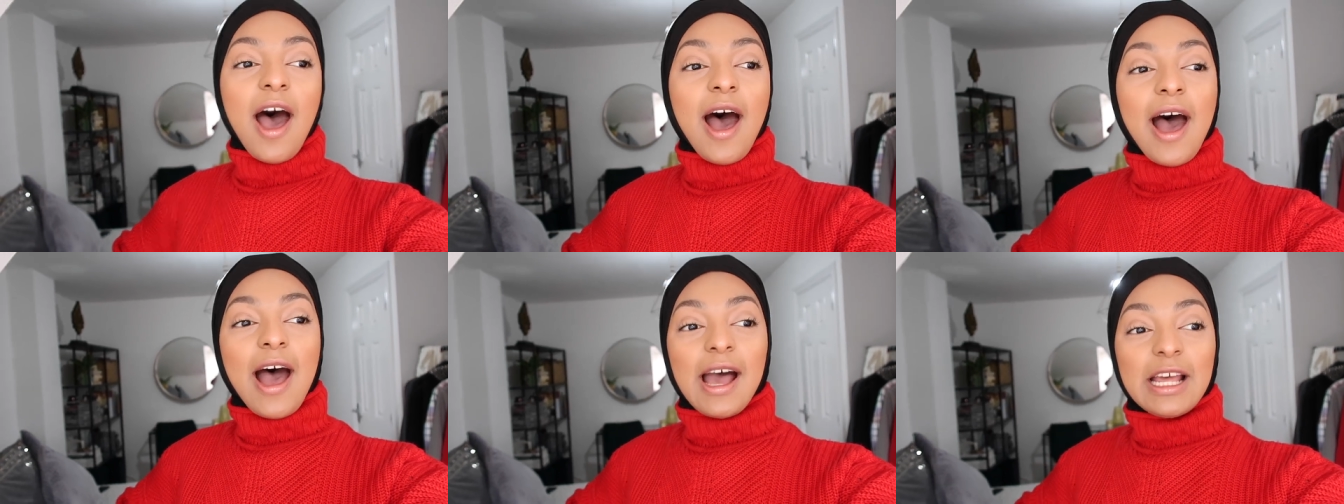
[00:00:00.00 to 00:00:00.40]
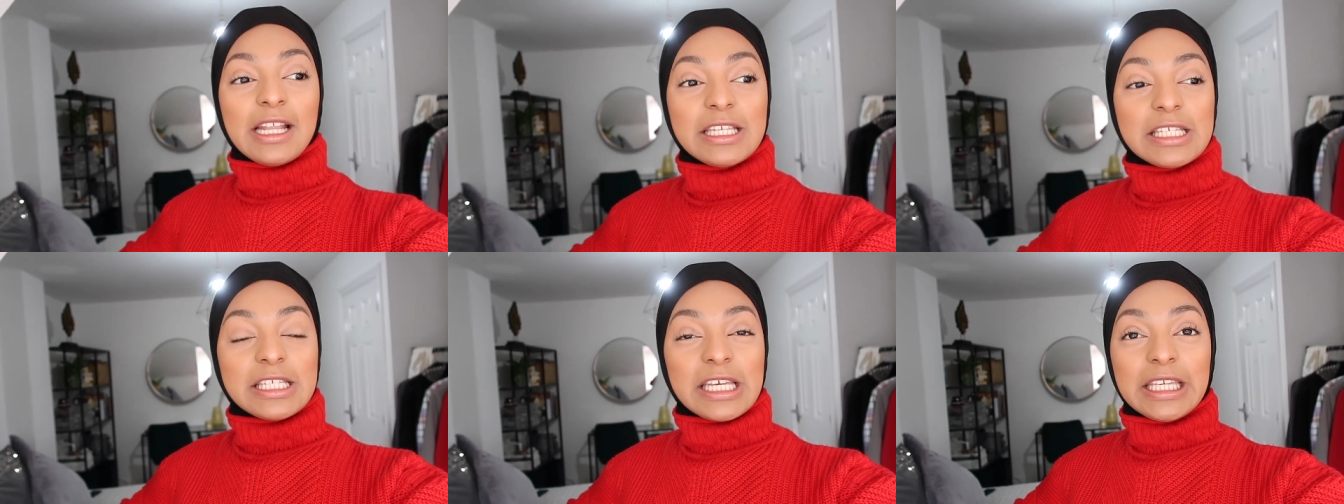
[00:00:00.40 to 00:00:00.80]

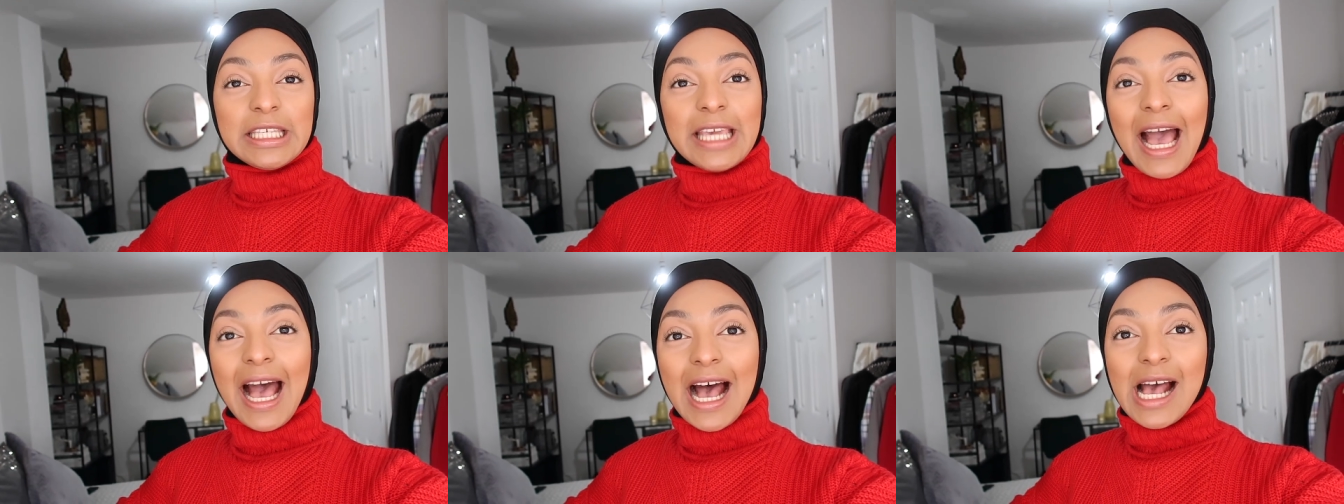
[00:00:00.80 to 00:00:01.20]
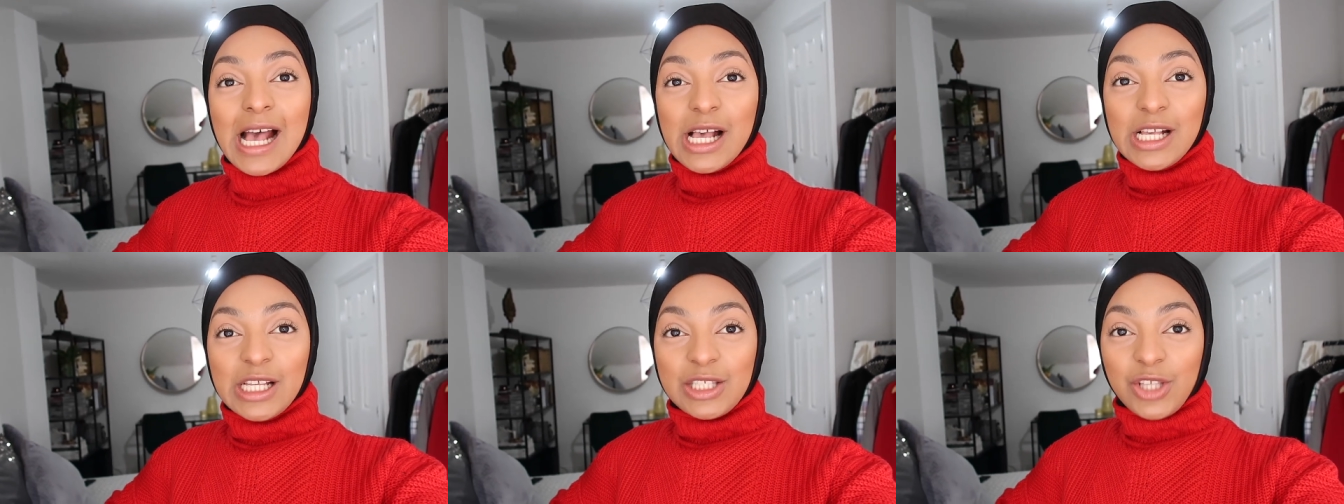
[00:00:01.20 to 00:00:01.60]
And yeah,
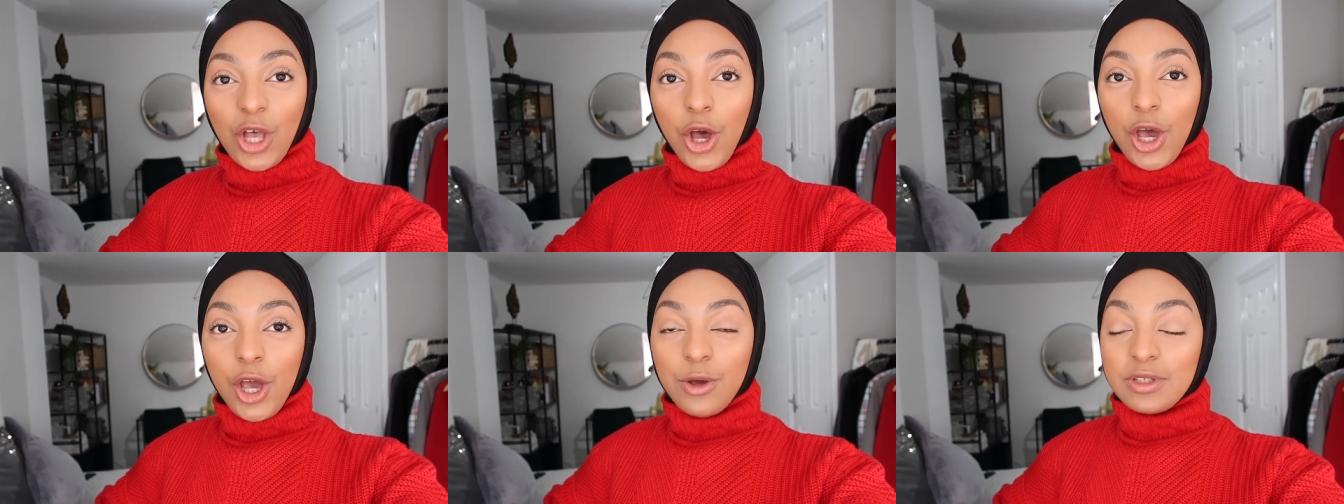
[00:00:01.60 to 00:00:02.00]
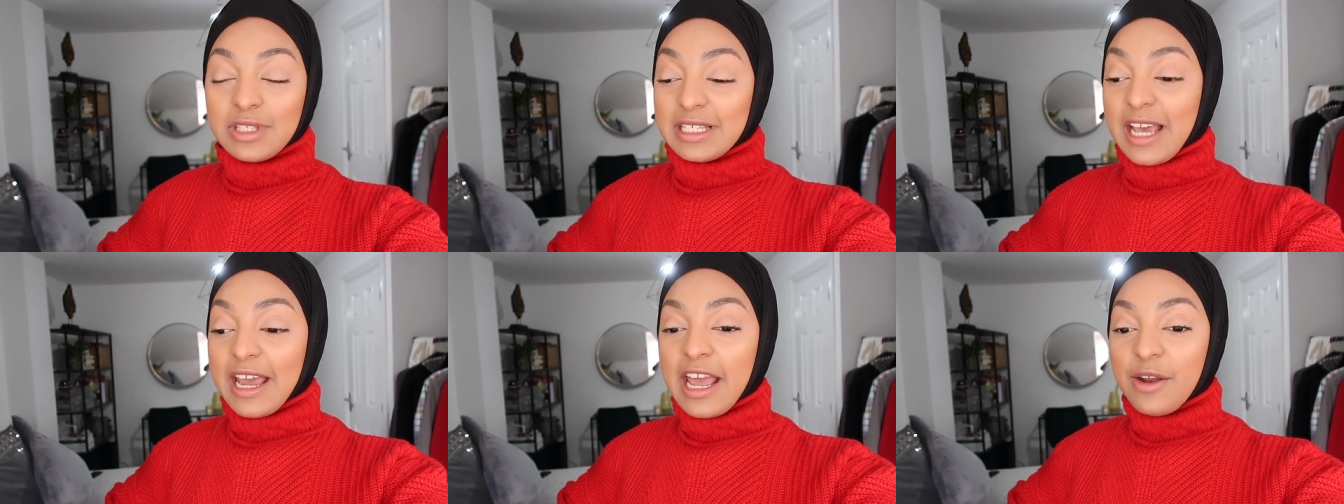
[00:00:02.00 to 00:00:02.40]
so
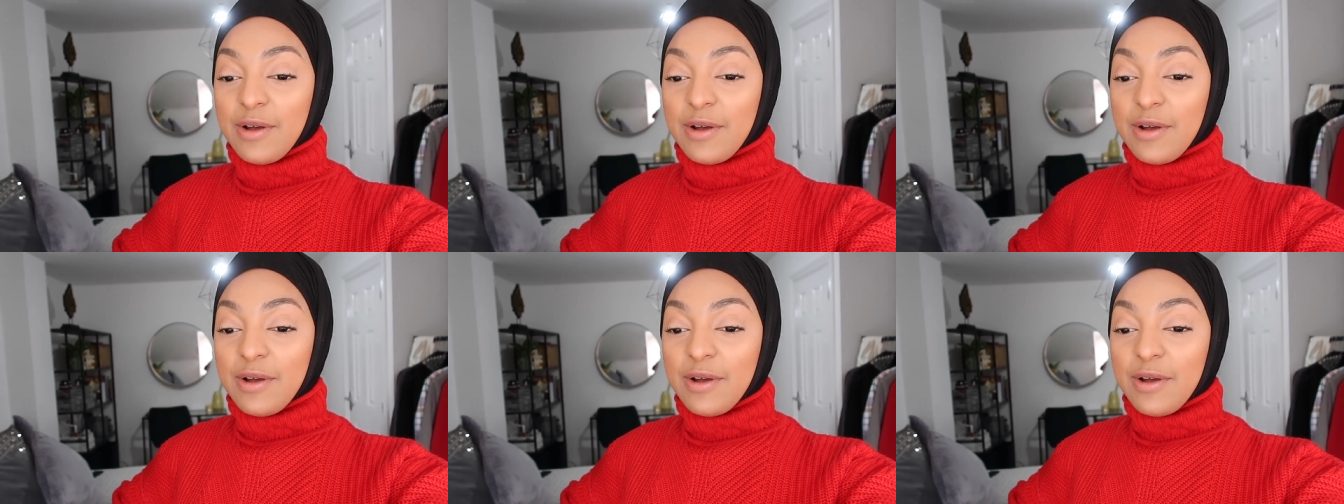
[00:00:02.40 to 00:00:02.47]
today,